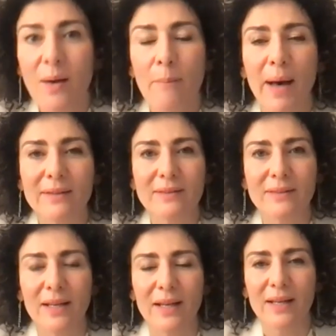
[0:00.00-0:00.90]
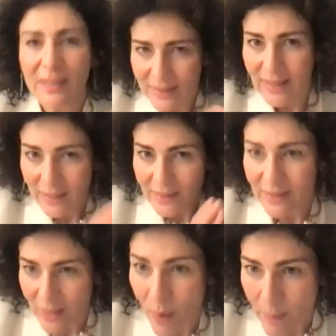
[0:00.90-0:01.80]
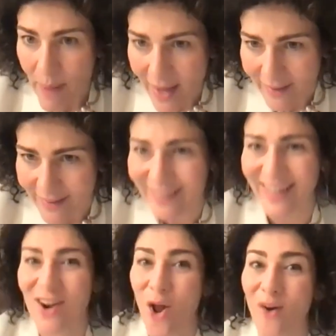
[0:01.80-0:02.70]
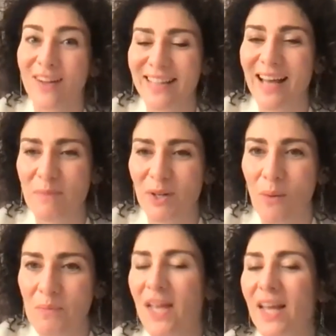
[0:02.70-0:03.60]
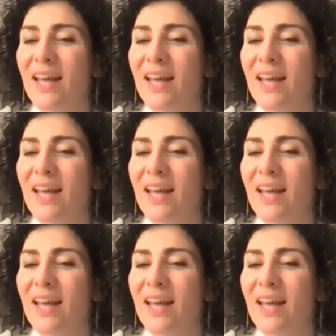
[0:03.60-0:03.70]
but they were paid a long time ago.